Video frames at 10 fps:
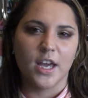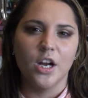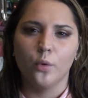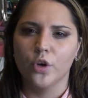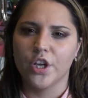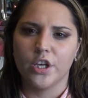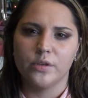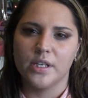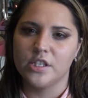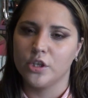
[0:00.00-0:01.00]
I don't really
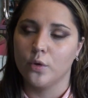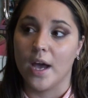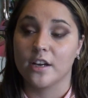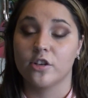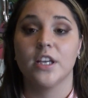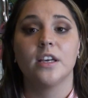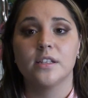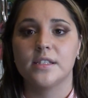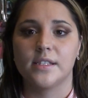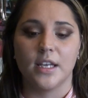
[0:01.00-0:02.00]
use it to actually
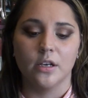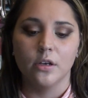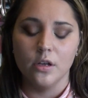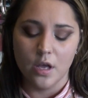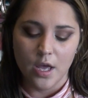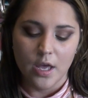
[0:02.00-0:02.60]
conceal.